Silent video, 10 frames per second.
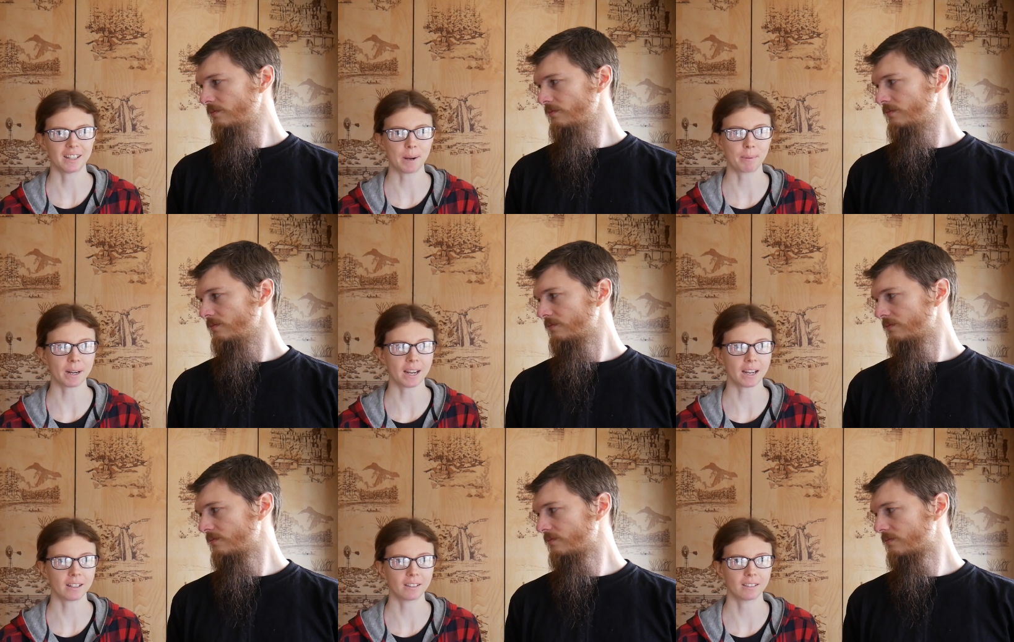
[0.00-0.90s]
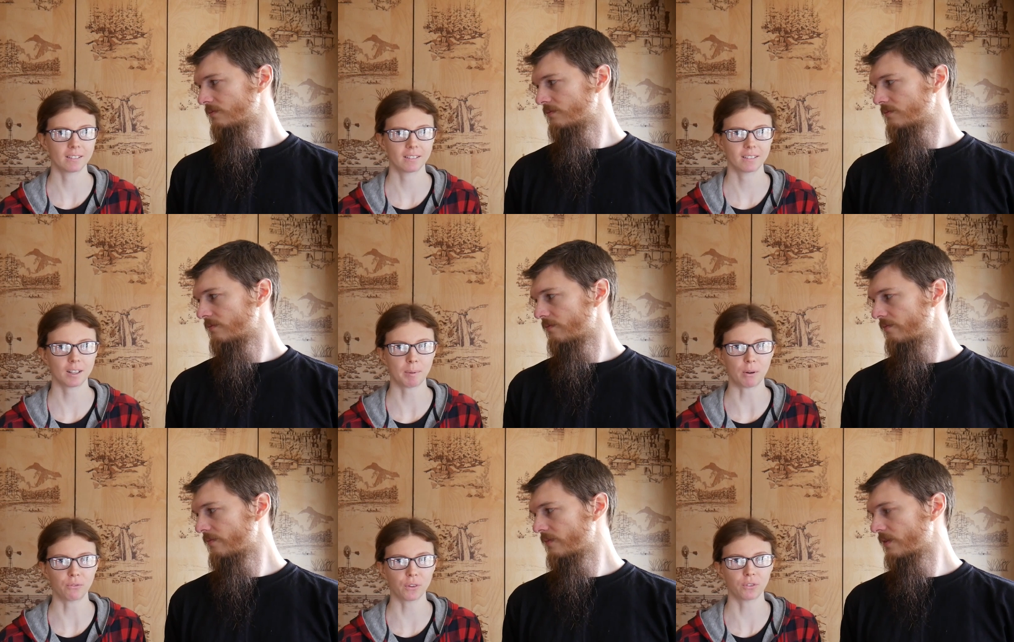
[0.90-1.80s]
Speaker 1: I probably had
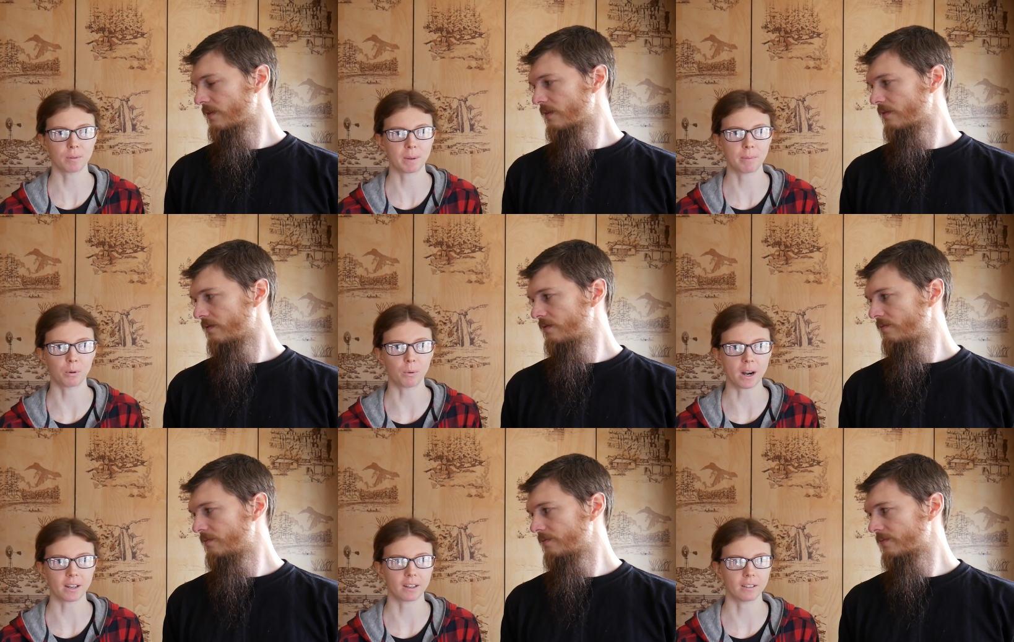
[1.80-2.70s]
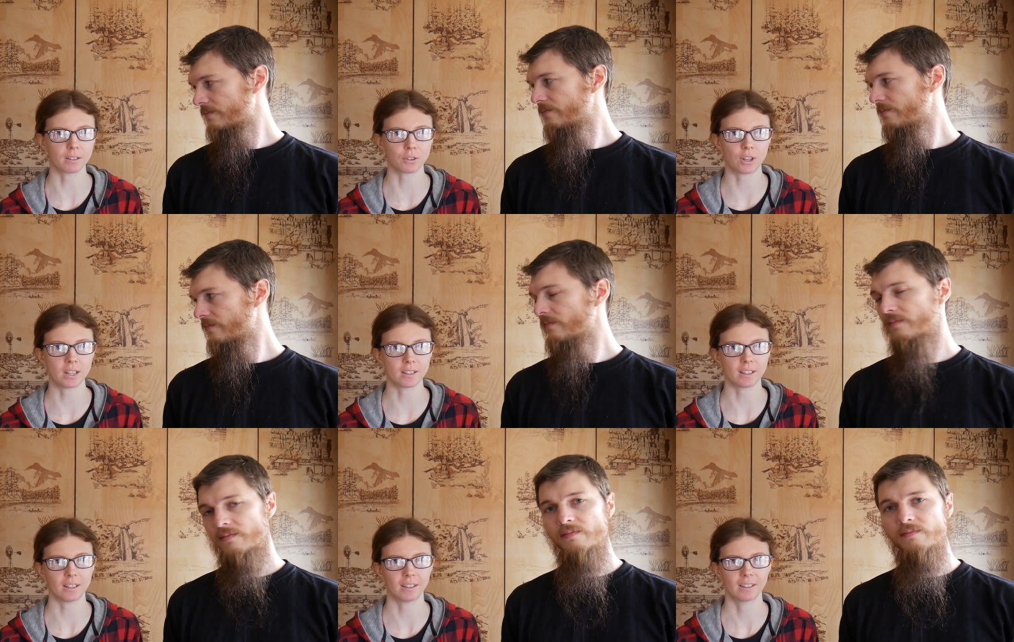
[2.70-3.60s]
about 50 people wanting it. It's
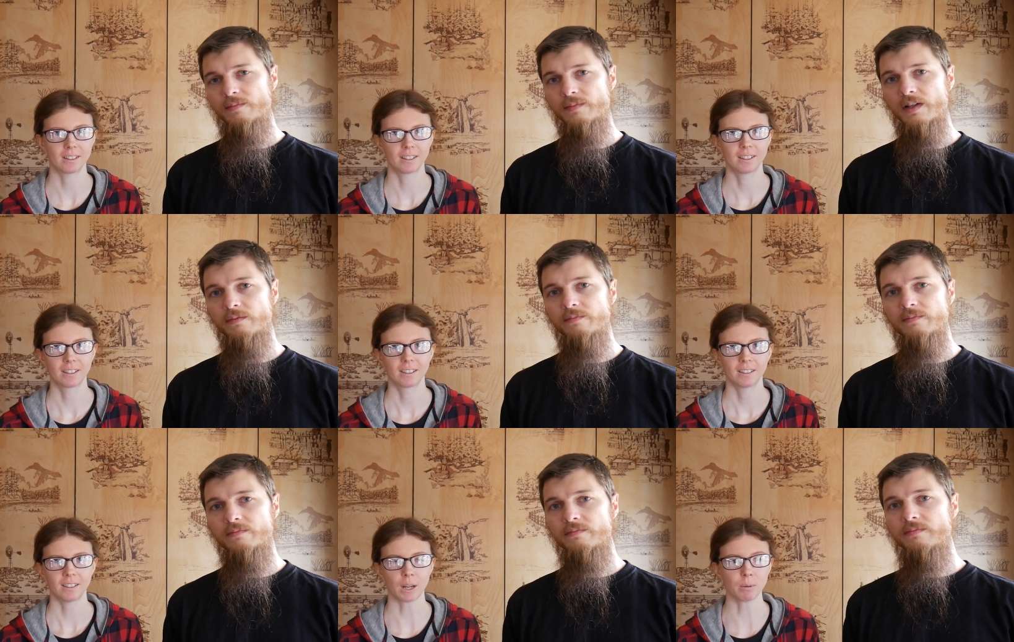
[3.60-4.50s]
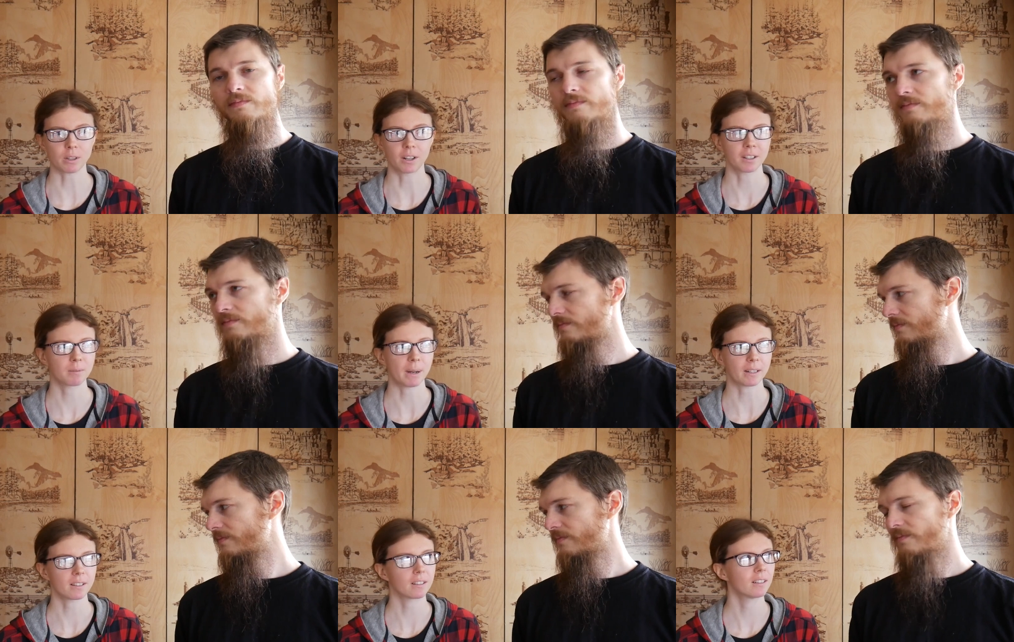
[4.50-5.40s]
crazy. Yeah. That was
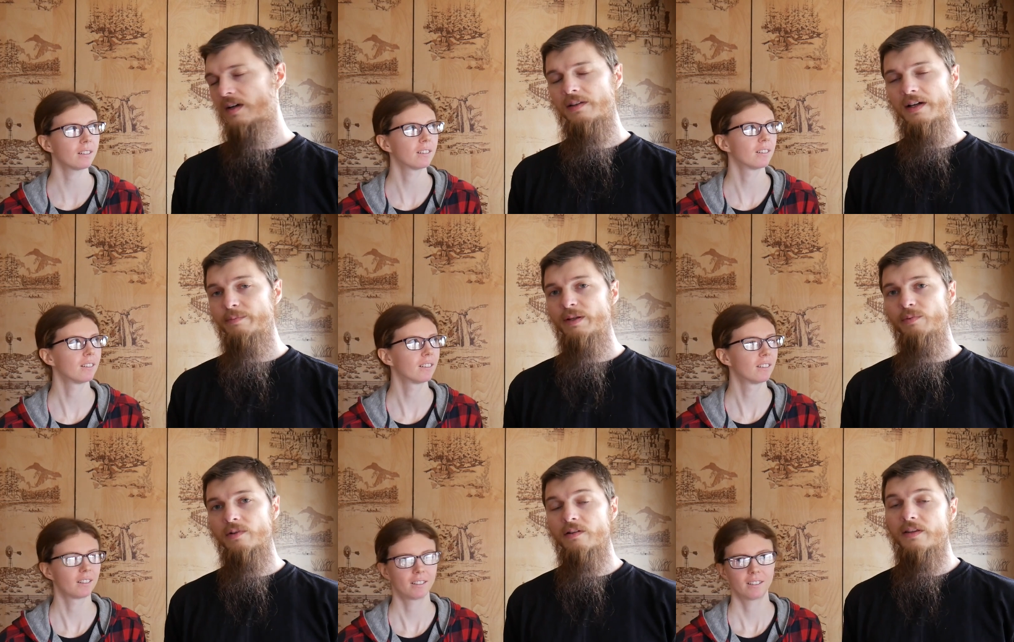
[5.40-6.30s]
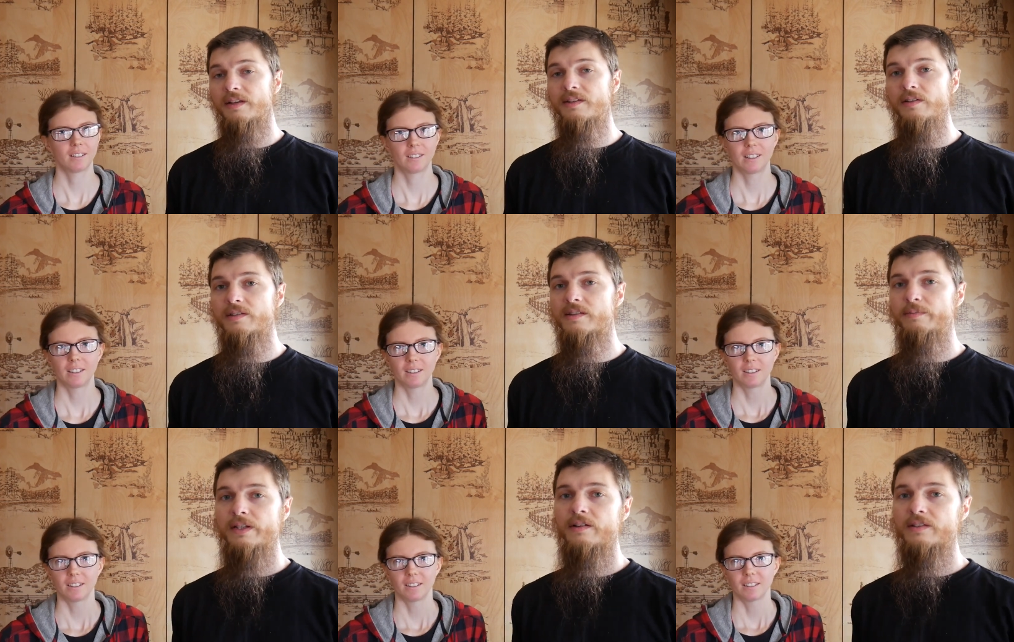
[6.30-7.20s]
unexpected.
Speaker 2: A lot of people, that's good.
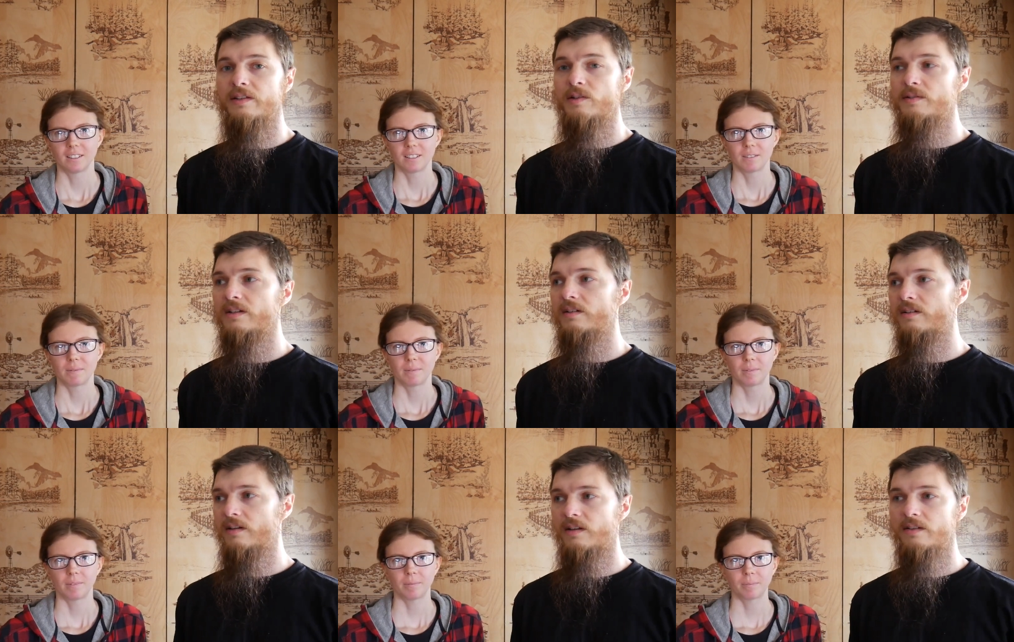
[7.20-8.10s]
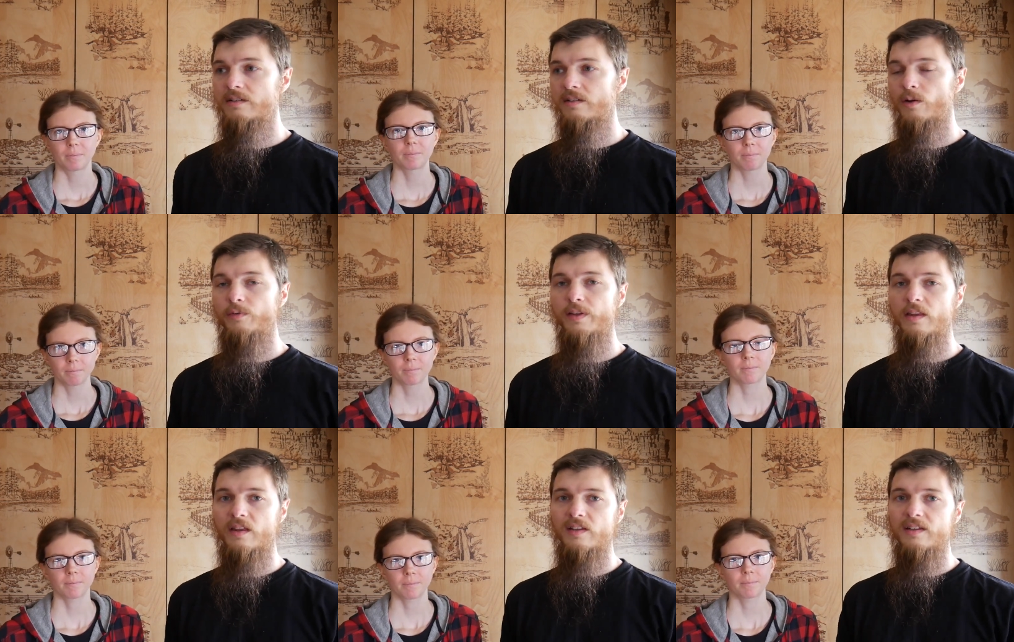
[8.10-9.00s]
Somebody else can use it, and hopefully
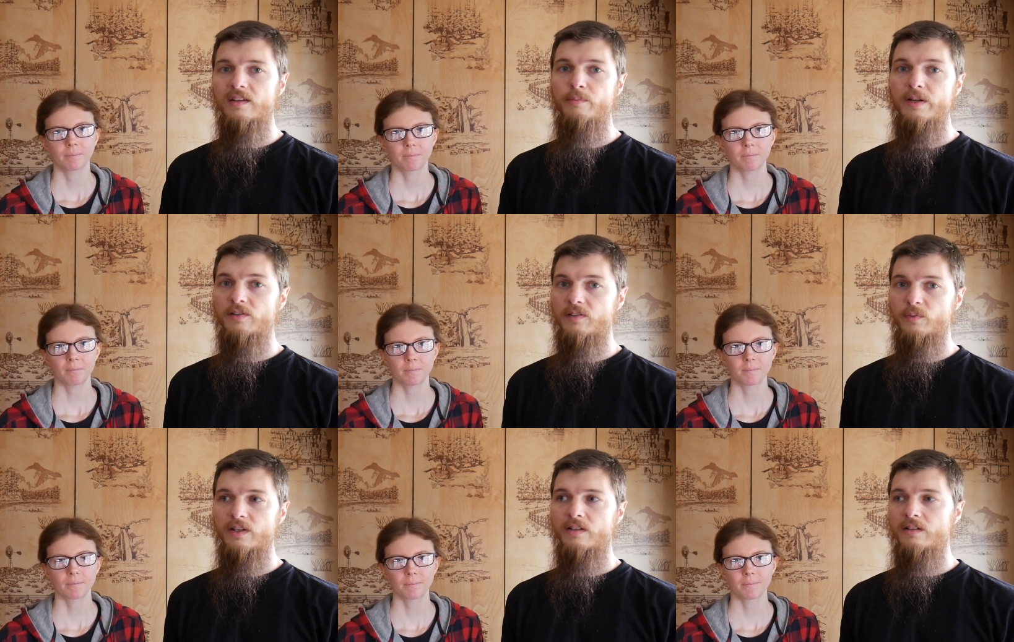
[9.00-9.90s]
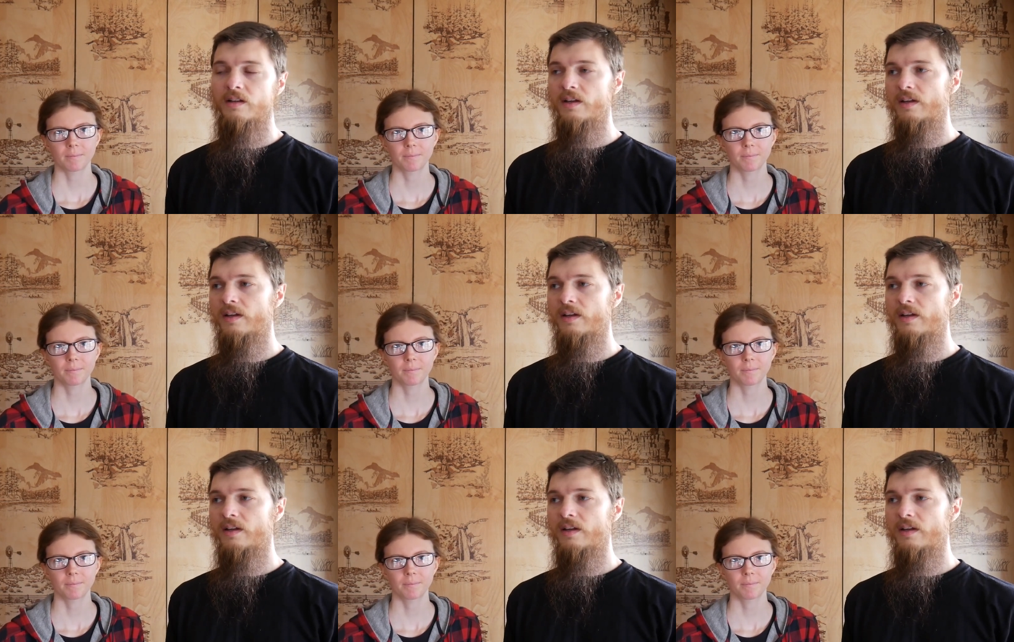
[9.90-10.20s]
they like it better than we did.